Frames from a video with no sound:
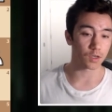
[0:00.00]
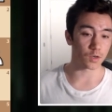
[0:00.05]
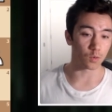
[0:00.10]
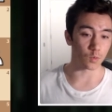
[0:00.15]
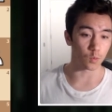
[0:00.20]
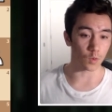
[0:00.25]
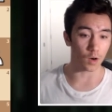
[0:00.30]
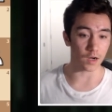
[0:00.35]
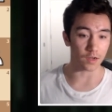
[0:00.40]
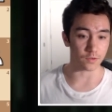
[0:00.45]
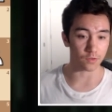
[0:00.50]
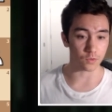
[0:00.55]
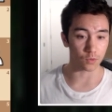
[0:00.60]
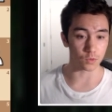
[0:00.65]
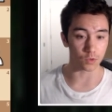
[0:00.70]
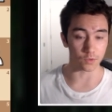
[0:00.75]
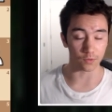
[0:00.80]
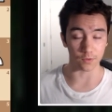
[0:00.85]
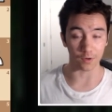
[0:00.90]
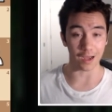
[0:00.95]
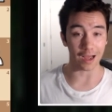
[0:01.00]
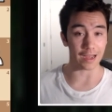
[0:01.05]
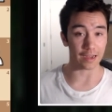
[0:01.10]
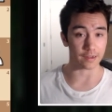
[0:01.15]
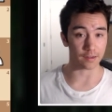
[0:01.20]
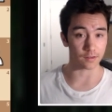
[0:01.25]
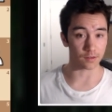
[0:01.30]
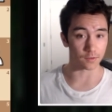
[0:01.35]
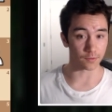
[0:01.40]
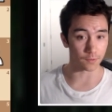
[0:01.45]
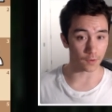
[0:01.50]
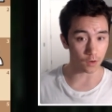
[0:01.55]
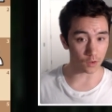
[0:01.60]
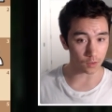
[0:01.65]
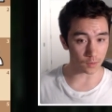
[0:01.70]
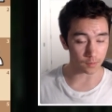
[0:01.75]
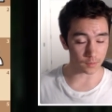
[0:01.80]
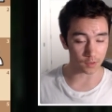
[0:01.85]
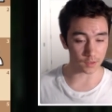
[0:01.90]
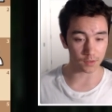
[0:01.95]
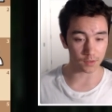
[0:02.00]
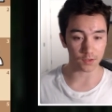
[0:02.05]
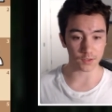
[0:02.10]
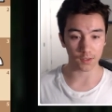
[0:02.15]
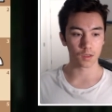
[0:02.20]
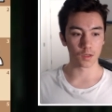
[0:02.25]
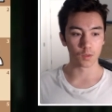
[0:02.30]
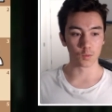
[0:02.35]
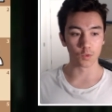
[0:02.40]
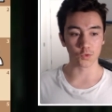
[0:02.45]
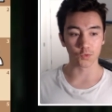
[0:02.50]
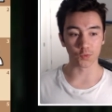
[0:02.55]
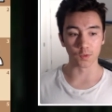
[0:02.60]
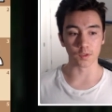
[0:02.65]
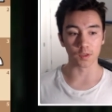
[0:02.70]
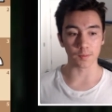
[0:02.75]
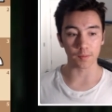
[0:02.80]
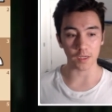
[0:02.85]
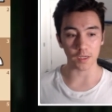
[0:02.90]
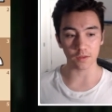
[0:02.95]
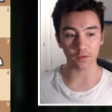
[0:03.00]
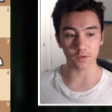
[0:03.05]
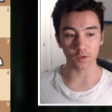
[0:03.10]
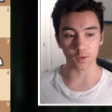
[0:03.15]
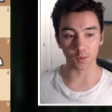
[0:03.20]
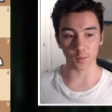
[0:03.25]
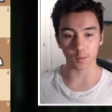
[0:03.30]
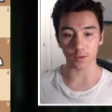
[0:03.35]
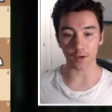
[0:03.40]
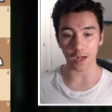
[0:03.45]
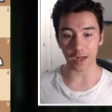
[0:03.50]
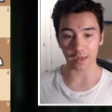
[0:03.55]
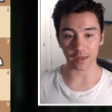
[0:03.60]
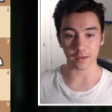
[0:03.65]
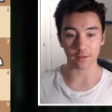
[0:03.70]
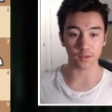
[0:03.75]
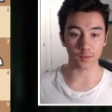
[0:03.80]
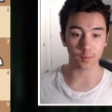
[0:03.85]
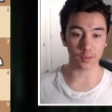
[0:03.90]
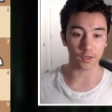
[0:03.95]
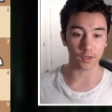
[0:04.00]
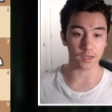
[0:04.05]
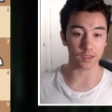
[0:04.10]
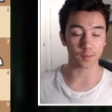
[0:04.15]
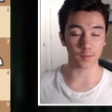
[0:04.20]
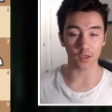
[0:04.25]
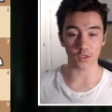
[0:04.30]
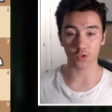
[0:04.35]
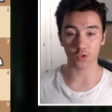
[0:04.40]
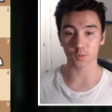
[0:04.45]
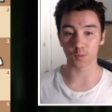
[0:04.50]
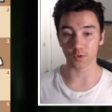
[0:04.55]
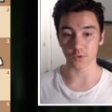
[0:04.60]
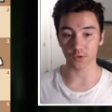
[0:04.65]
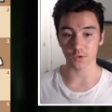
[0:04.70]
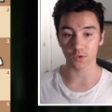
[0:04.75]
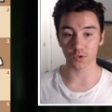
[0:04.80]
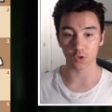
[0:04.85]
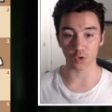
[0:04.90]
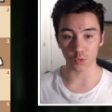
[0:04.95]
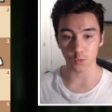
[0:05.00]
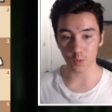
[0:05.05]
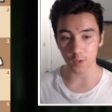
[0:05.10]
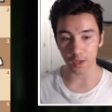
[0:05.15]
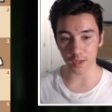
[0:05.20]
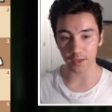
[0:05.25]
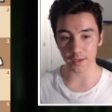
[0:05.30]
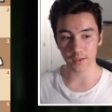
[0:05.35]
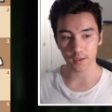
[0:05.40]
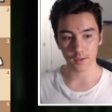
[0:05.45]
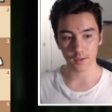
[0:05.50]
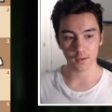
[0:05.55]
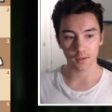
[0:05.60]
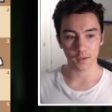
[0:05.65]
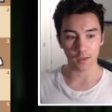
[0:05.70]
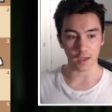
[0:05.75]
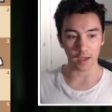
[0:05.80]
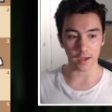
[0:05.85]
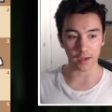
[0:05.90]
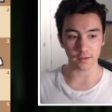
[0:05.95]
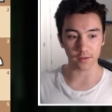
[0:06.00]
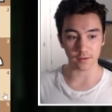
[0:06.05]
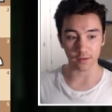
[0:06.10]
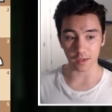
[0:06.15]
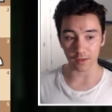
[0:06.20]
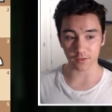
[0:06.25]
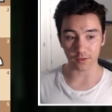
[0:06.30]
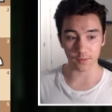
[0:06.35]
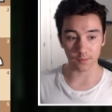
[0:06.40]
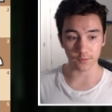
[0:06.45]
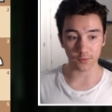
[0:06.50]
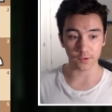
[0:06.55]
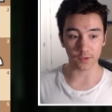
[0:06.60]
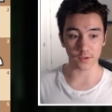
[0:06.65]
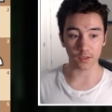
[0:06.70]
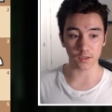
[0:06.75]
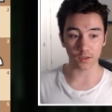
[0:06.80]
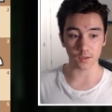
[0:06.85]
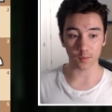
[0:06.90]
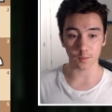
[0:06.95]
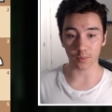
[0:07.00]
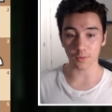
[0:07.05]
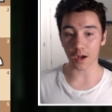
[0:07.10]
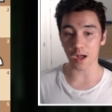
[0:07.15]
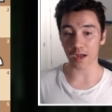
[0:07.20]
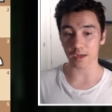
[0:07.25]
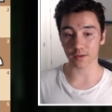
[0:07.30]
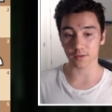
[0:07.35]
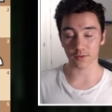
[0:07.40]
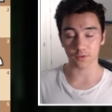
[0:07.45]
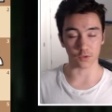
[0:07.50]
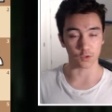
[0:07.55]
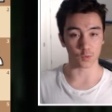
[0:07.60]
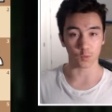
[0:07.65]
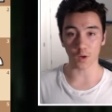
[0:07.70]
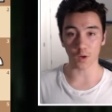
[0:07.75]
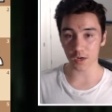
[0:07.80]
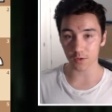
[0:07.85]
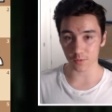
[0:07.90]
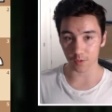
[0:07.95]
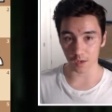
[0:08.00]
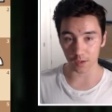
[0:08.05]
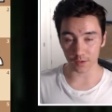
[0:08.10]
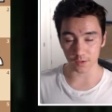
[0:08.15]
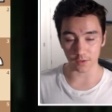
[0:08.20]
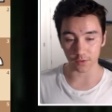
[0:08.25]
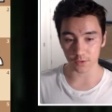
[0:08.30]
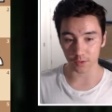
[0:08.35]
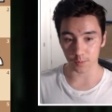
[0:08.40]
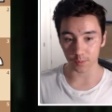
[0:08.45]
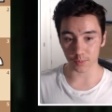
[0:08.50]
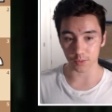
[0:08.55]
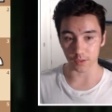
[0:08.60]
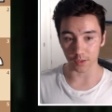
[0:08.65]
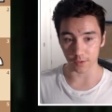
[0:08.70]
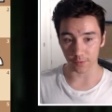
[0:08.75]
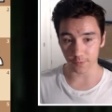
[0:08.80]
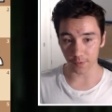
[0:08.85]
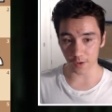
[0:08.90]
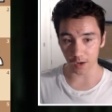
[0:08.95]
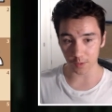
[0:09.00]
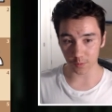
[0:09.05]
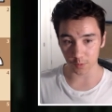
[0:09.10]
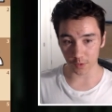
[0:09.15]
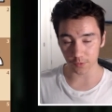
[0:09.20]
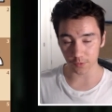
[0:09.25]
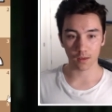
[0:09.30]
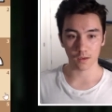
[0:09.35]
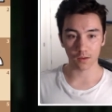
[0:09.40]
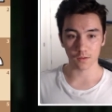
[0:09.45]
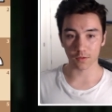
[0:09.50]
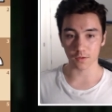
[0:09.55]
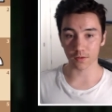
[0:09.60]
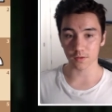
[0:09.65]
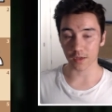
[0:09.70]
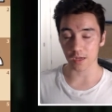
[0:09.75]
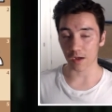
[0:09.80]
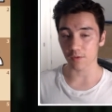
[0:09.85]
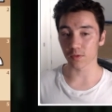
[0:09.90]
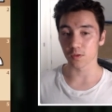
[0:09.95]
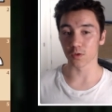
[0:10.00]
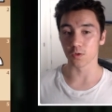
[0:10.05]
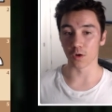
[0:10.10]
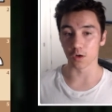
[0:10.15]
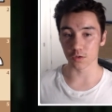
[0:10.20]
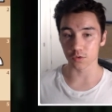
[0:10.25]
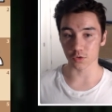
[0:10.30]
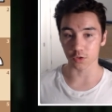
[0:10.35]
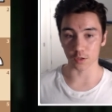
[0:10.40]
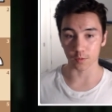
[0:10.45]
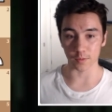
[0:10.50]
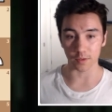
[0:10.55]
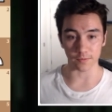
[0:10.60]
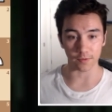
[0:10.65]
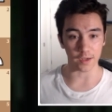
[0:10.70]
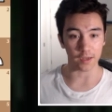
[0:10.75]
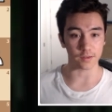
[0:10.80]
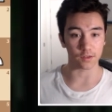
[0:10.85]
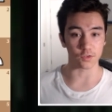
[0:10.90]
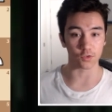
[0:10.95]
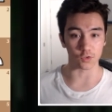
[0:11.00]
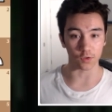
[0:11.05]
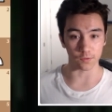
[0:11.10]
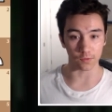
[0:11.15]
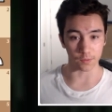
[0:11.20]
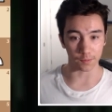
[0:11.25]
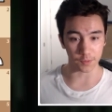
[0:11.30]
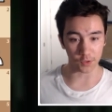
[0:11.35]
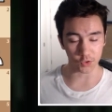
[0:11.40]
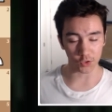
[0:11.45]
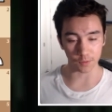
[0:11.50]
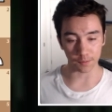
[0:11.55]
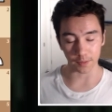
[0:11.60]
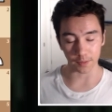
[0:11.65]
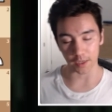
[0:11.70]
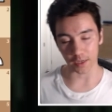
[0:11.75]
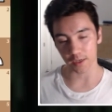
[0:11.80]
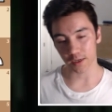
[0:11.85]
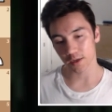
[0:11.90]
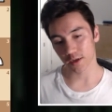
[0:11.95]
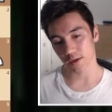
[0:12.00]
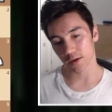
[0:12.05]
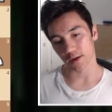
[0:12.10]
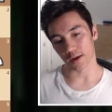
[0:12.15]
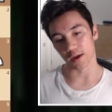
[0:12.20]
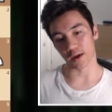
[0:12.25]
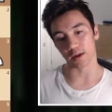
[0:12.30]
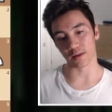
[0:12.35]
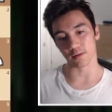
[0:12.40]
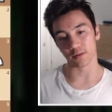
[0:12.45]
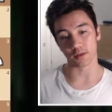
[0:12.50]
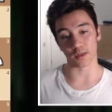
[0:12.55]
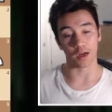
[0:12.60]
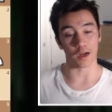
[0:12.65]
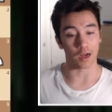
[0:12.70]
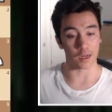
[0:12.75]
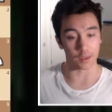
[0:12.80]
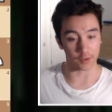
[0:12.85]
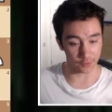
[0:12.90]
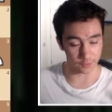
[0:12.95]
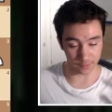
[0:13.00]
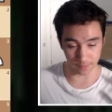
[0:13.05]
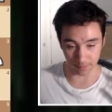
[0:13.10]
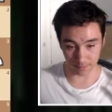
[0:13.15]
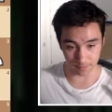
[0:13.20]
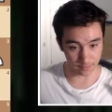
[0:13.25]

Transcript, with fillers: White sort of lag in development, which really means that black has to play in a much more slow way, and that's something that black, so white rather, is completely fine with, since they have the long-term advantage of the bishop pair, and yeah, I just,